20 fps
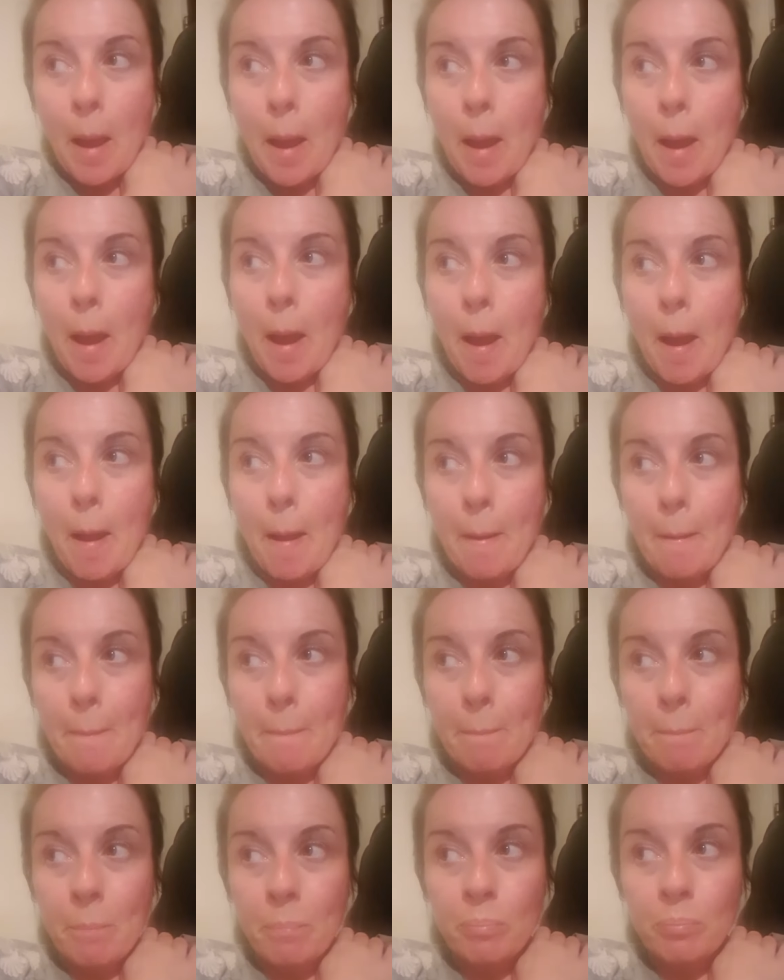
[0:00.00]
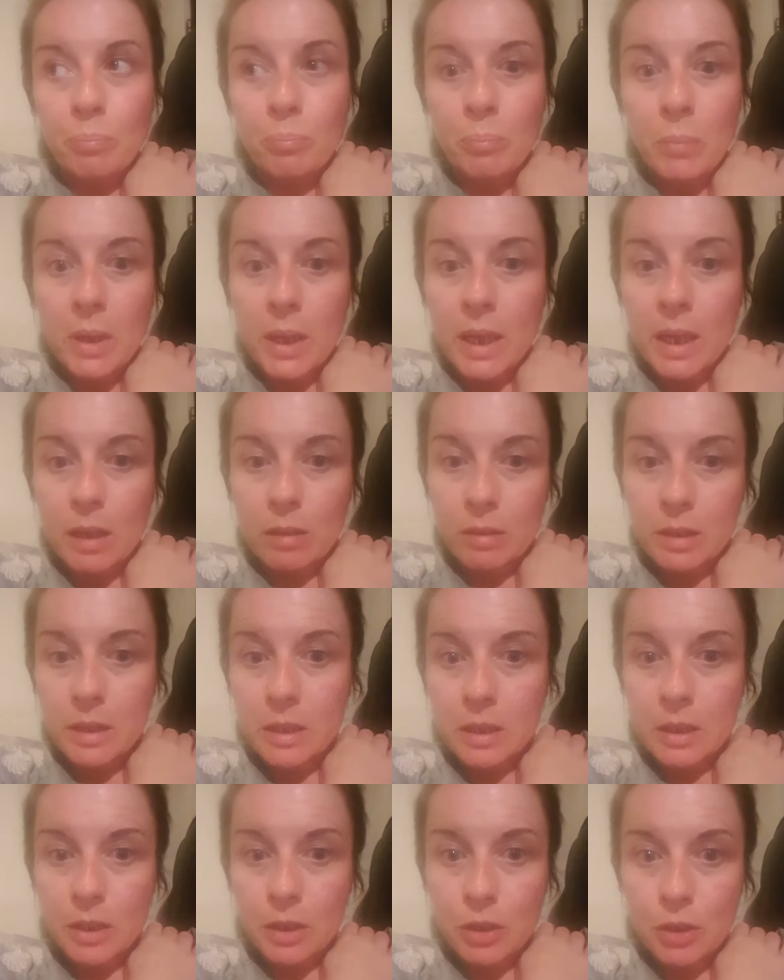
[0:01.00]
My
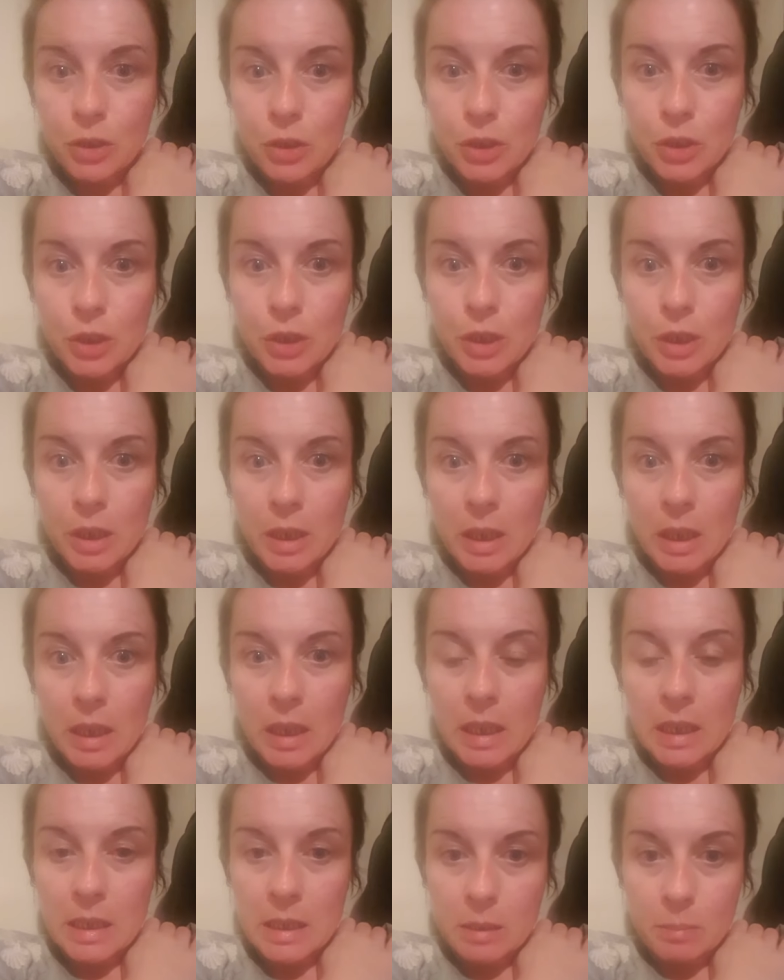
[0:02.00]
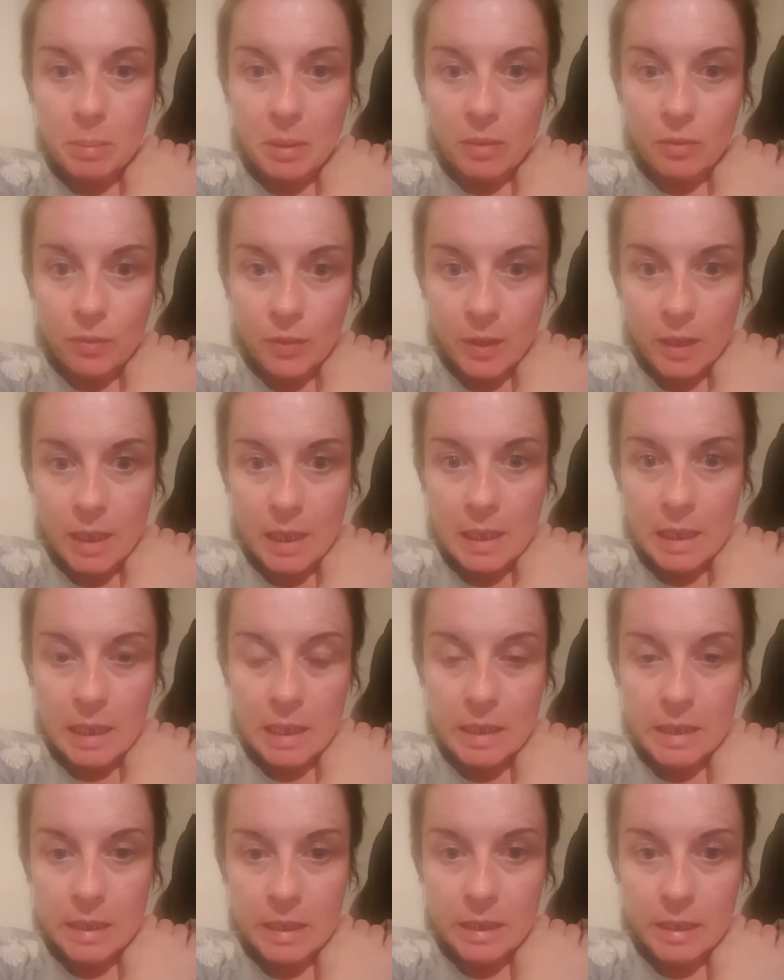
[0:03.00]
heritage has been
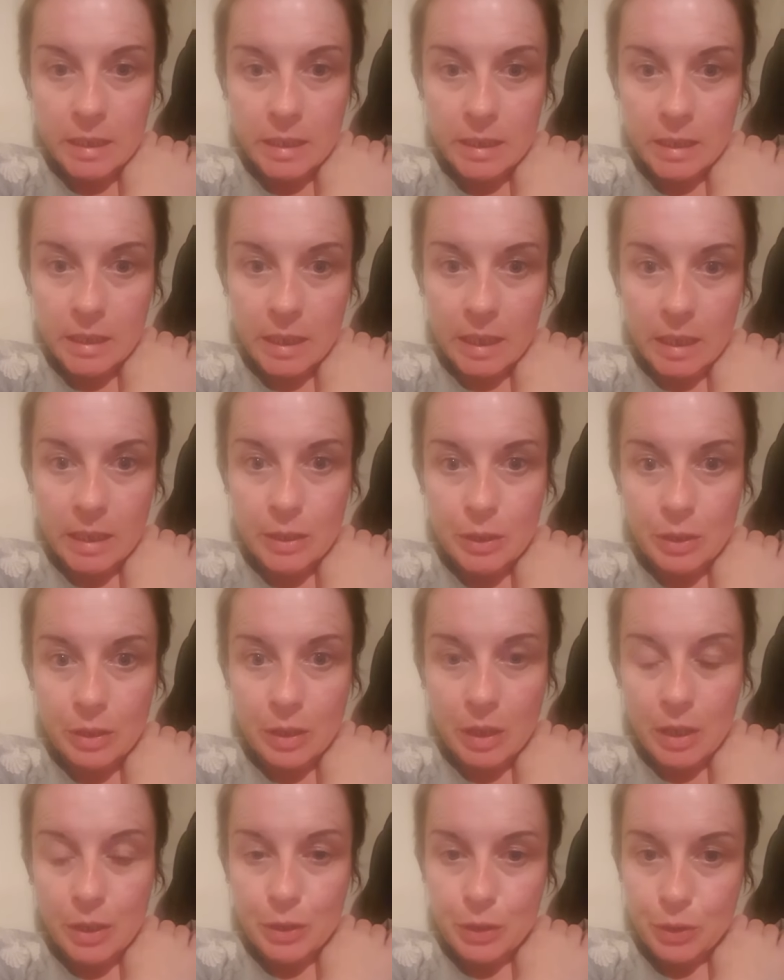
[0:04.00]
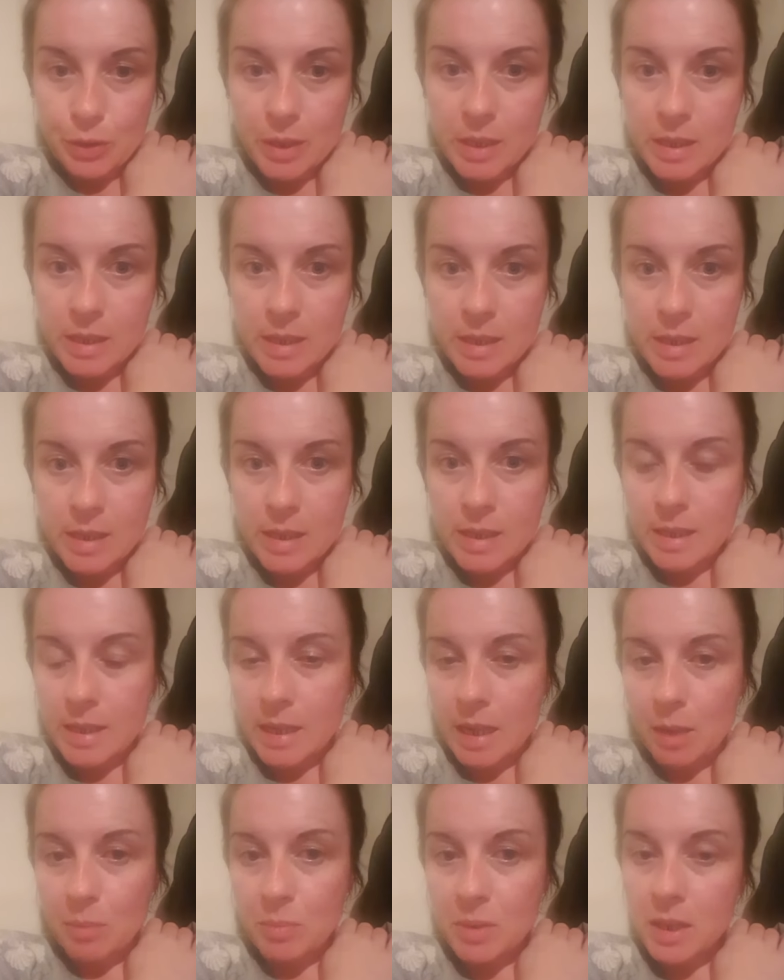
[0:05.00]
violated in a treasonous
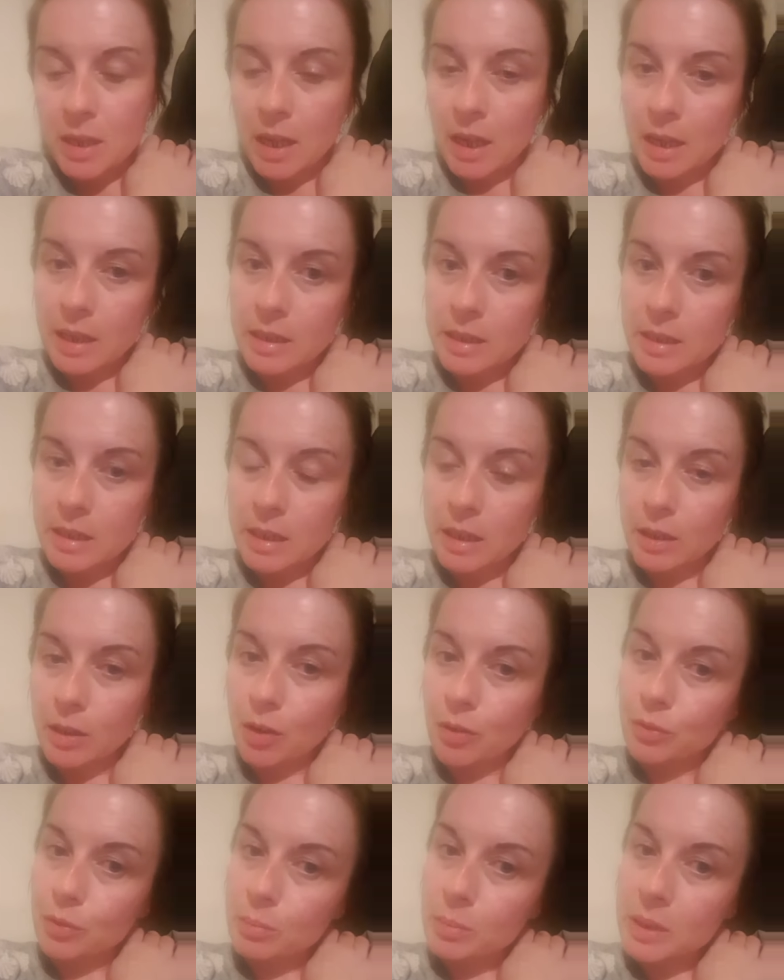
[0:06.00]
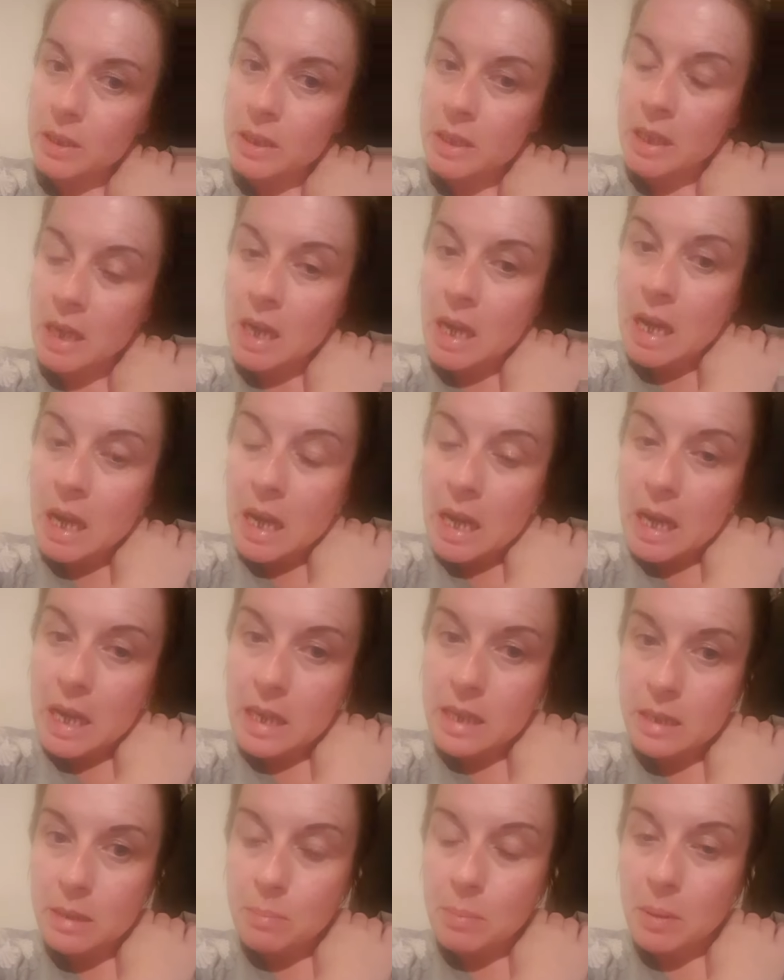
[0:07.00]
attempt, and the government
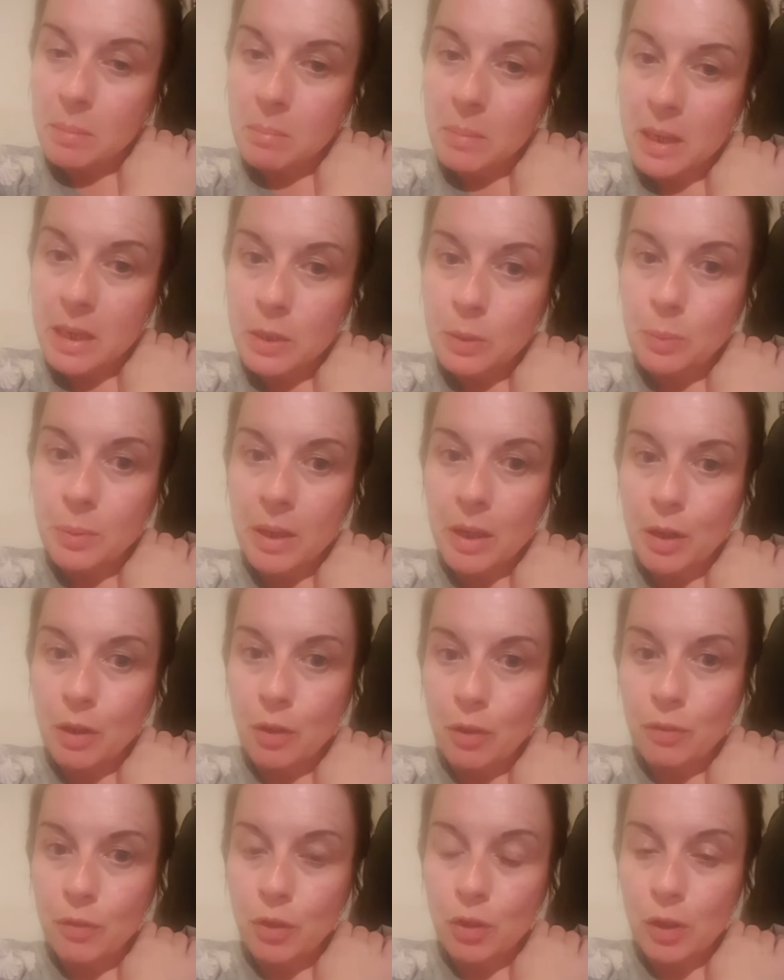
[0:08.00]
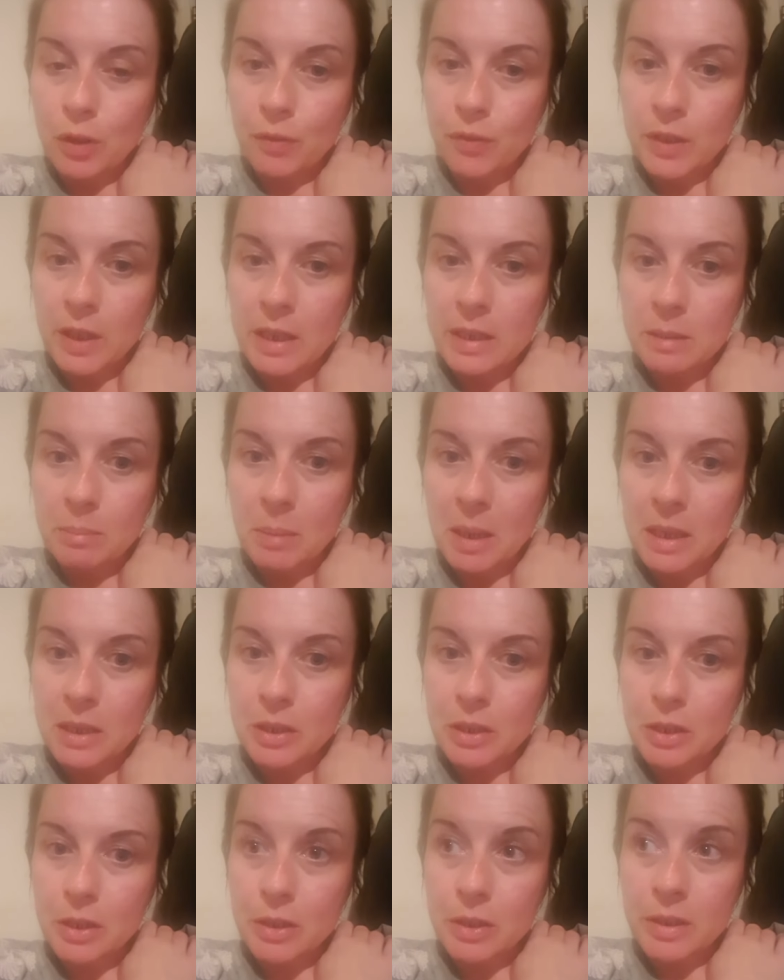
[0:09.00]
has been made aware of all of these
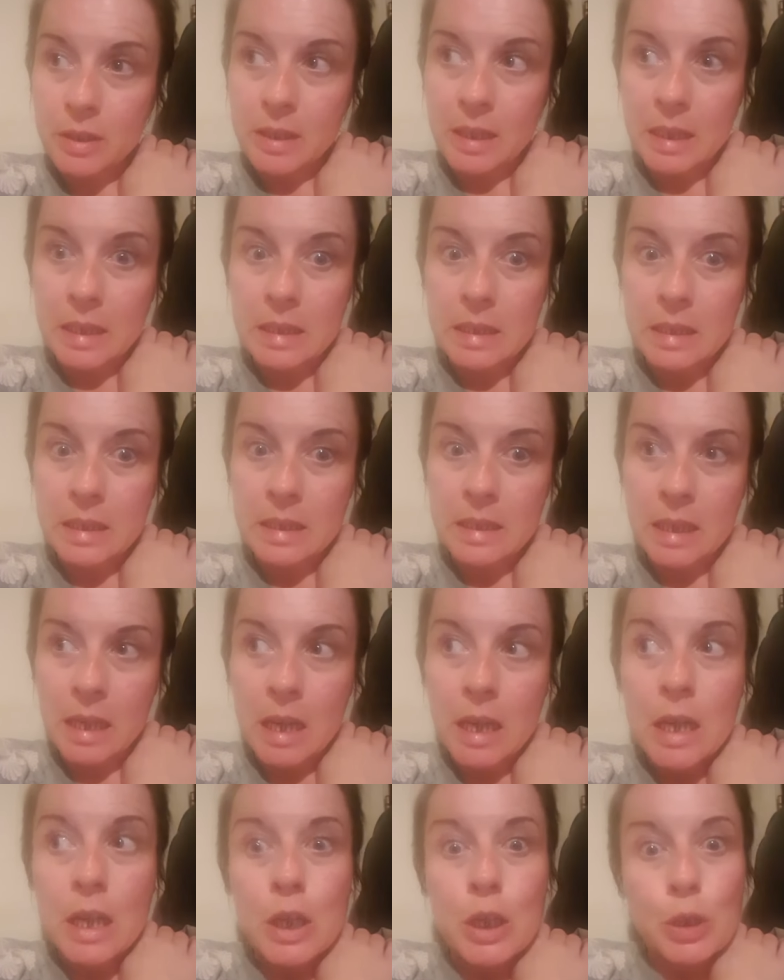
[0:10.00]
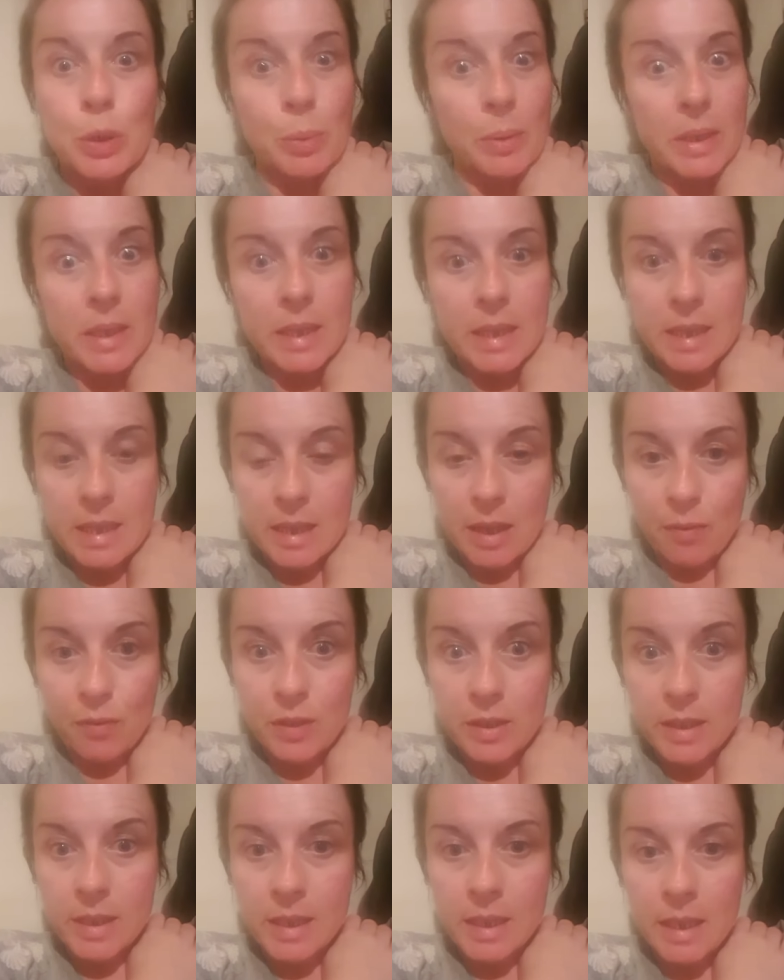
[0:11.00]
matters since
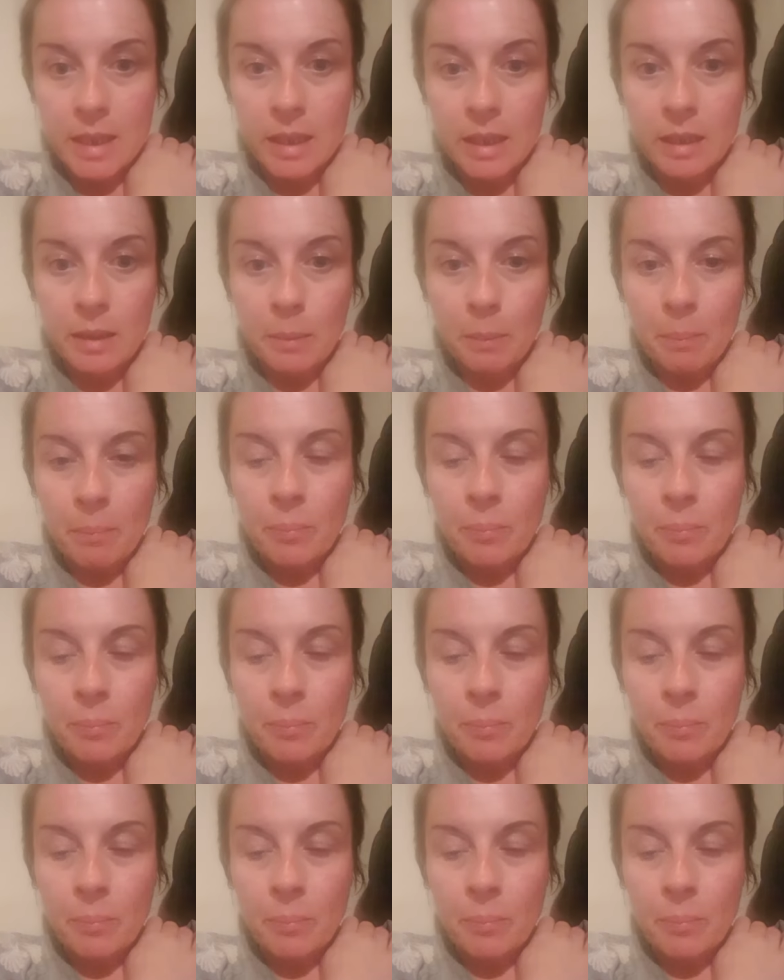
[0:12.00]
2017.